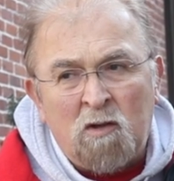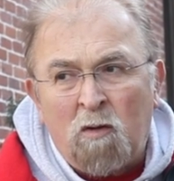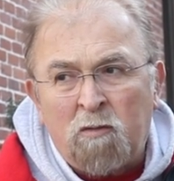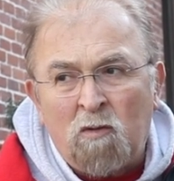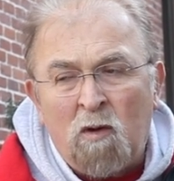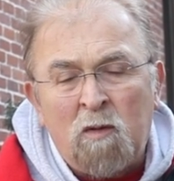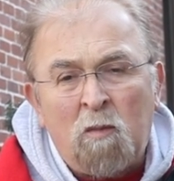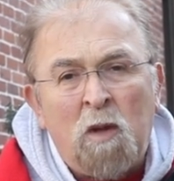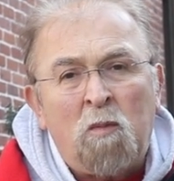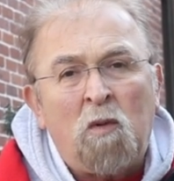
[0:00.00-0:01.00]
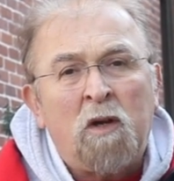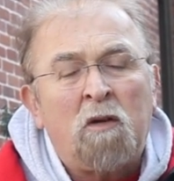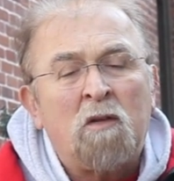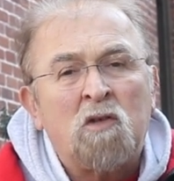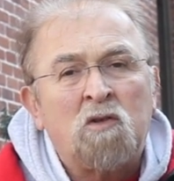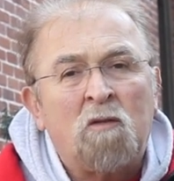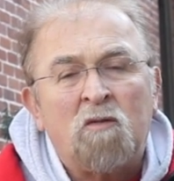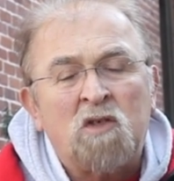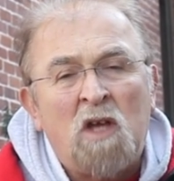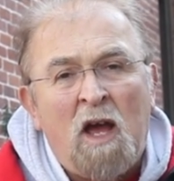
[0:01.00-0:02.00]
go through them. The people here that
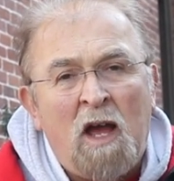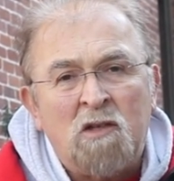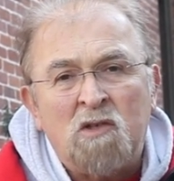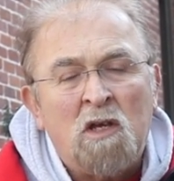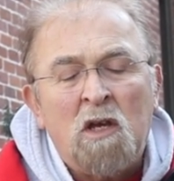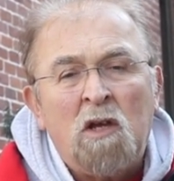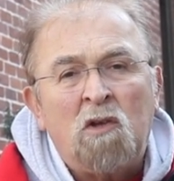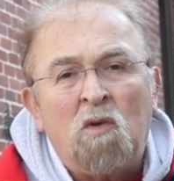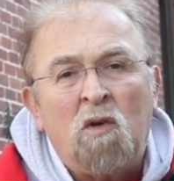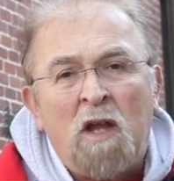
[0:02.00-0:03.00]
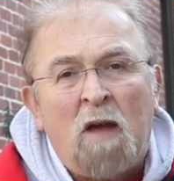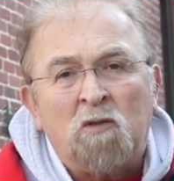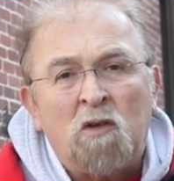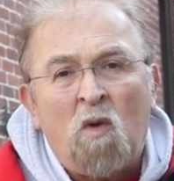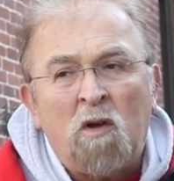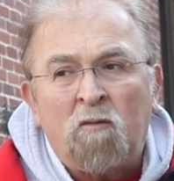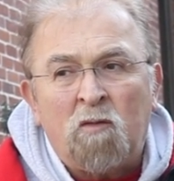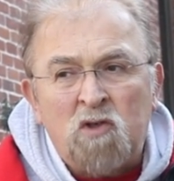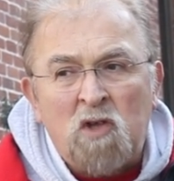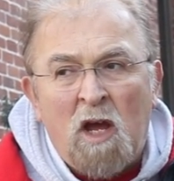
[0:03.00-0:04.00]
serve as guides do an absolutely
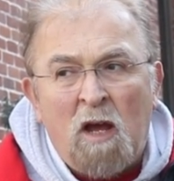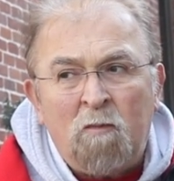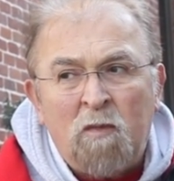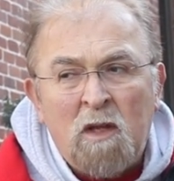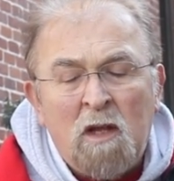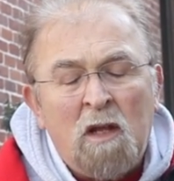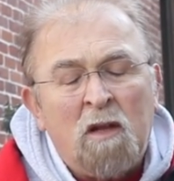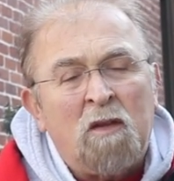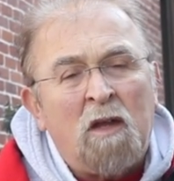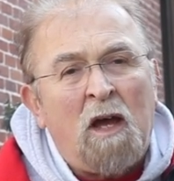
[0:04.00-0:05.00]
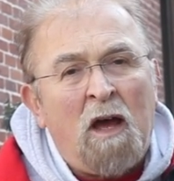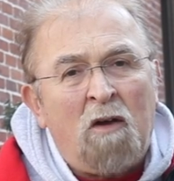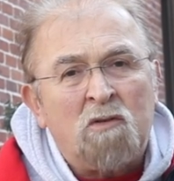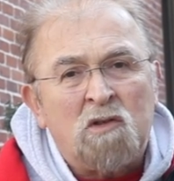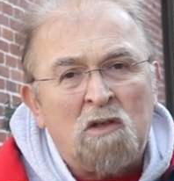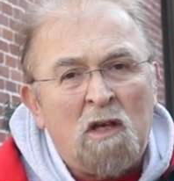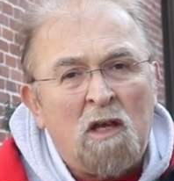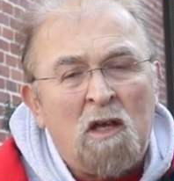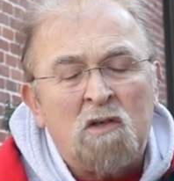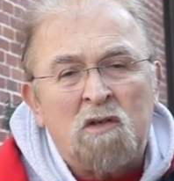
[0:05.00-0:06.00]
wonderful job. The house
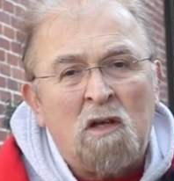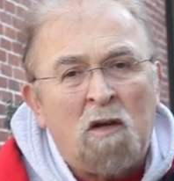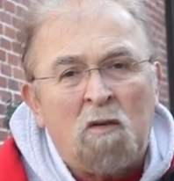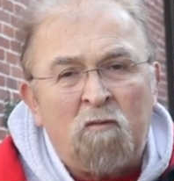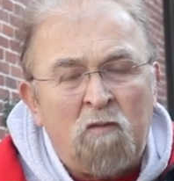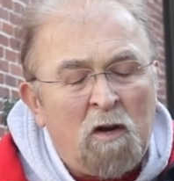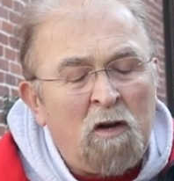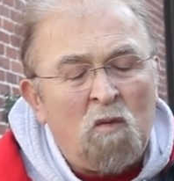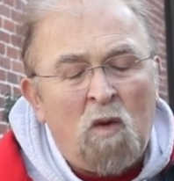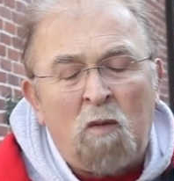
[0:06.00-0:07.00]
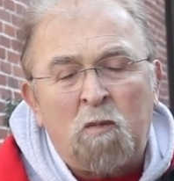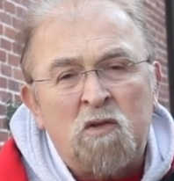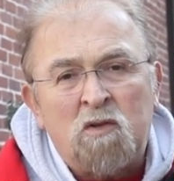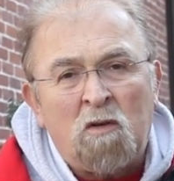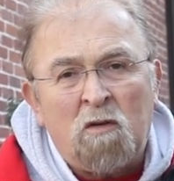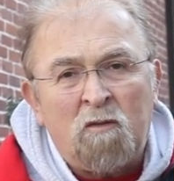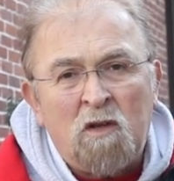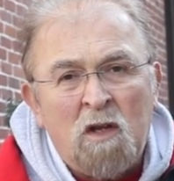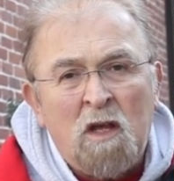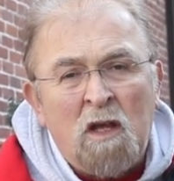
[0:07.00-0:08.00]
is very well
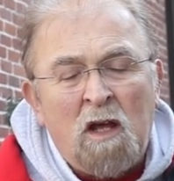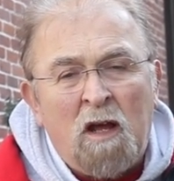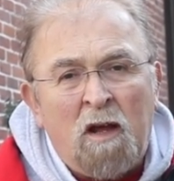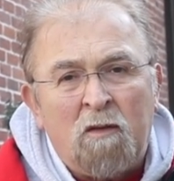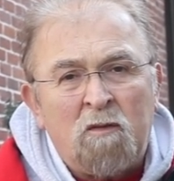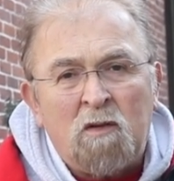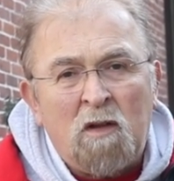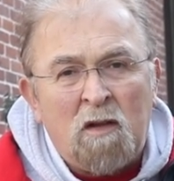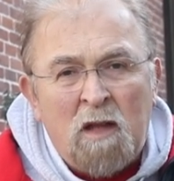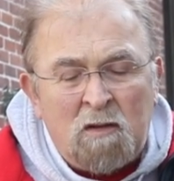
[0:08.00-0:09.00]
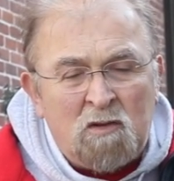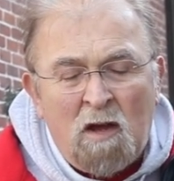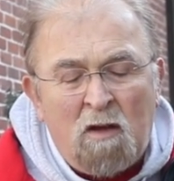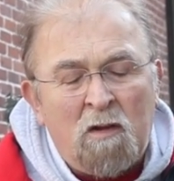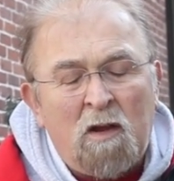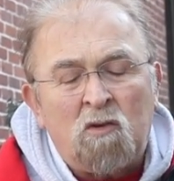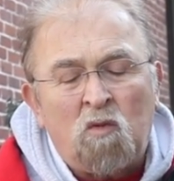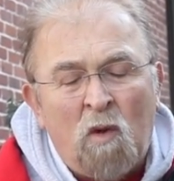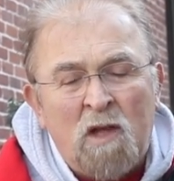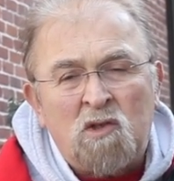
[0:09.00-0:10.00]
preserved. They tell a
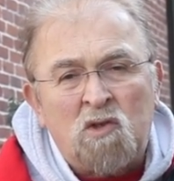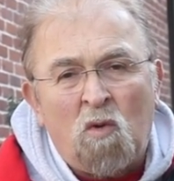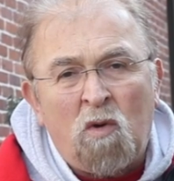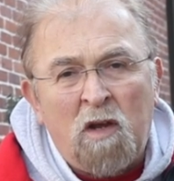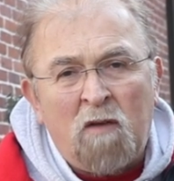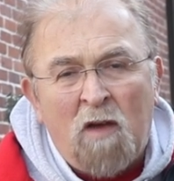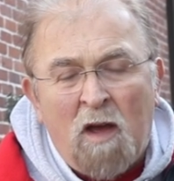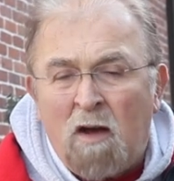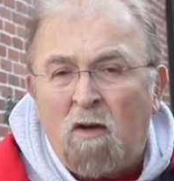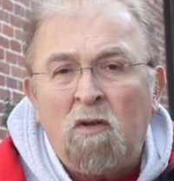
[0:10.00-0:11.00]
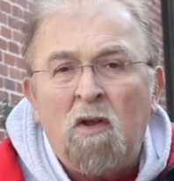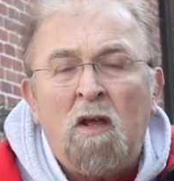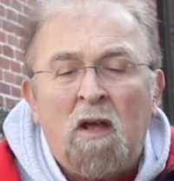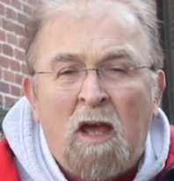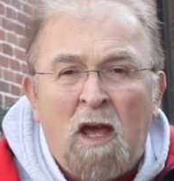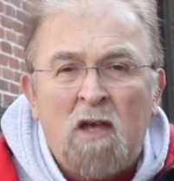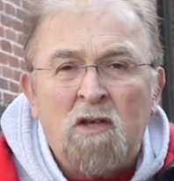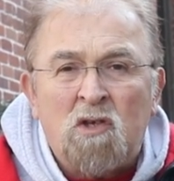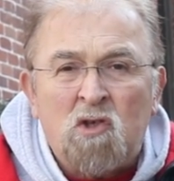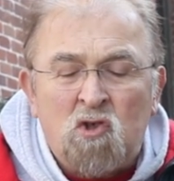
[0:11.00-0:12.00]
great story of how
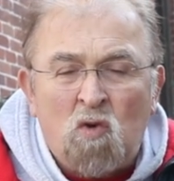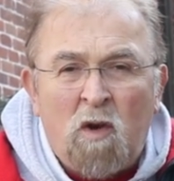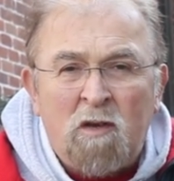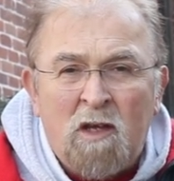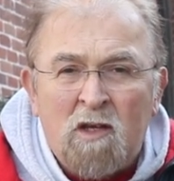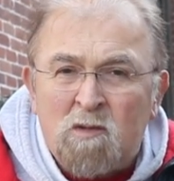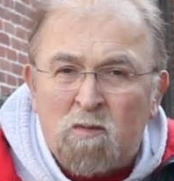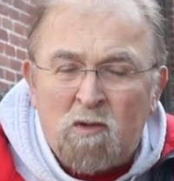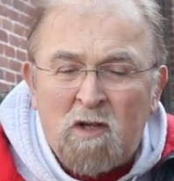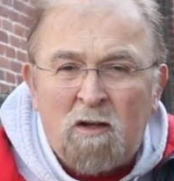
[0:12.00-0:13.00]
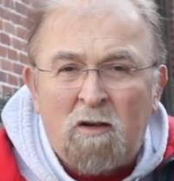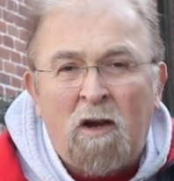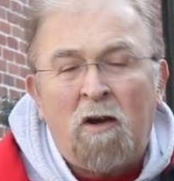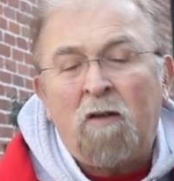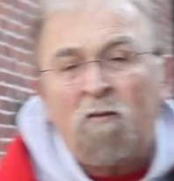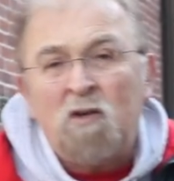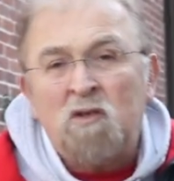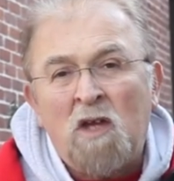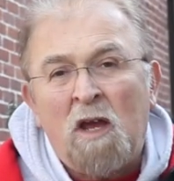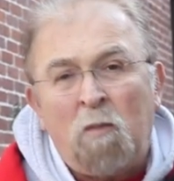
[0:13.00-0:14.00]
Hayes enjoyed this particular area. For
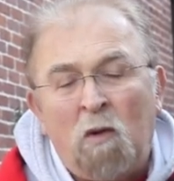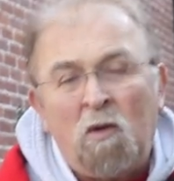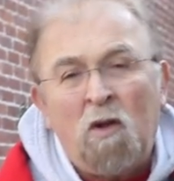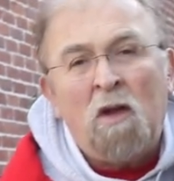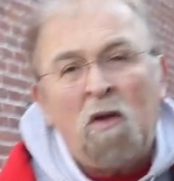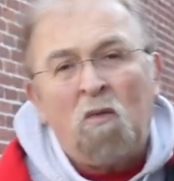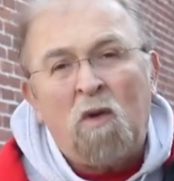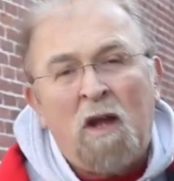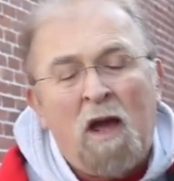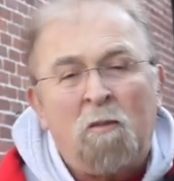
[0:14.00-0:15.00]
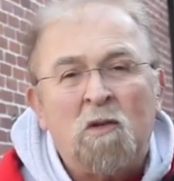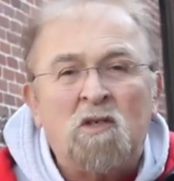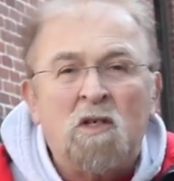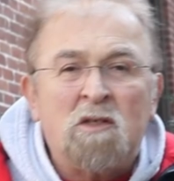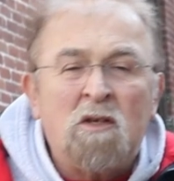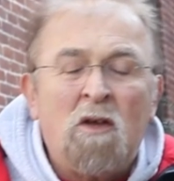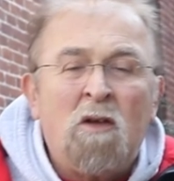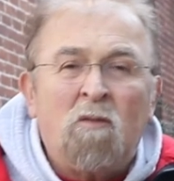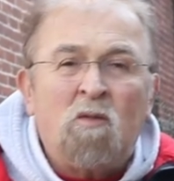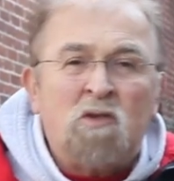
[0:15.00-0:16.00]
example, what happens is
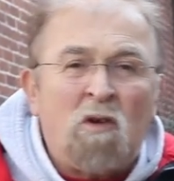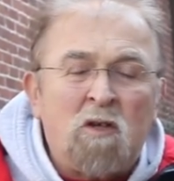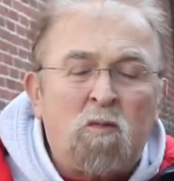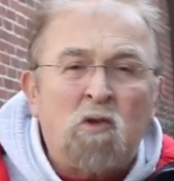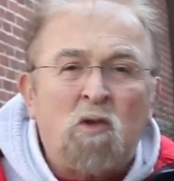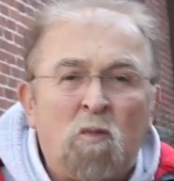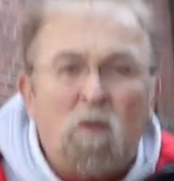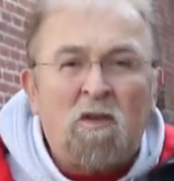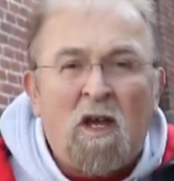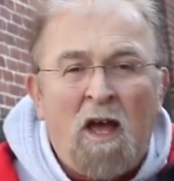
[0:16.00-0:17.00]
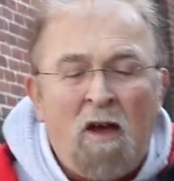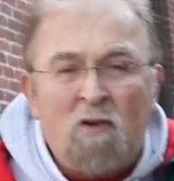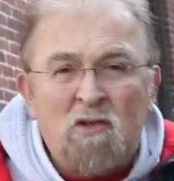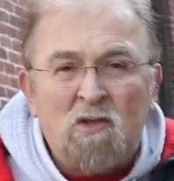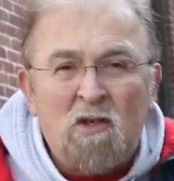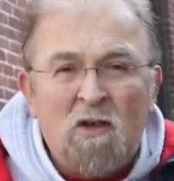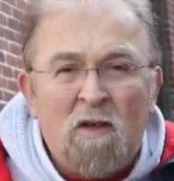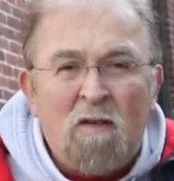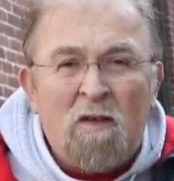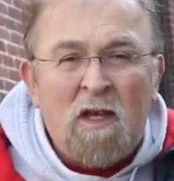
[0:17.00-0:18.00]
when Sardis Birchard built the house,
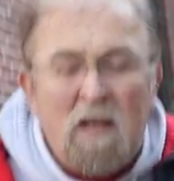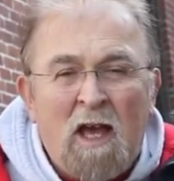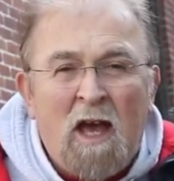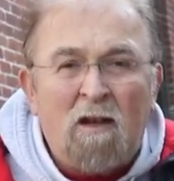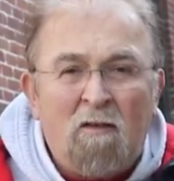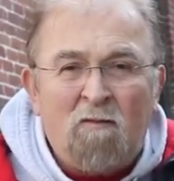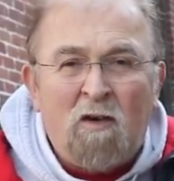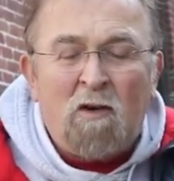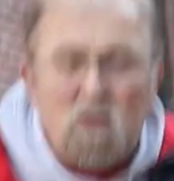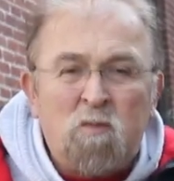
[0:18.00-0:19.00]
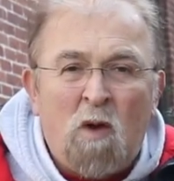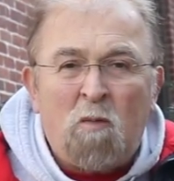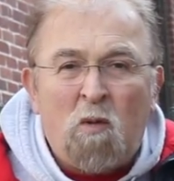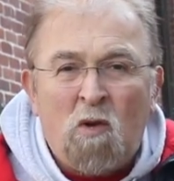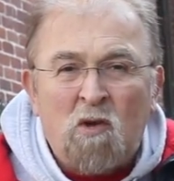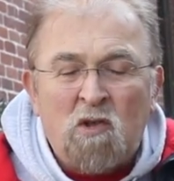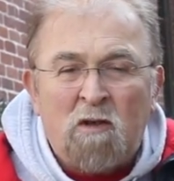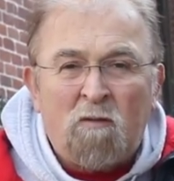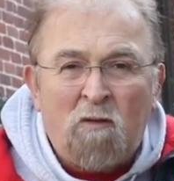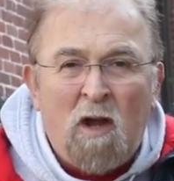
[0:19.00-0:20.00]
he had a very small porch
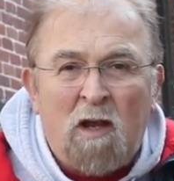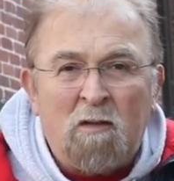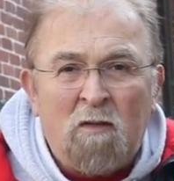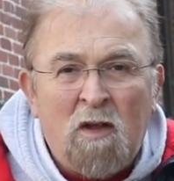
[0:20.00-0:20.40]
on the front.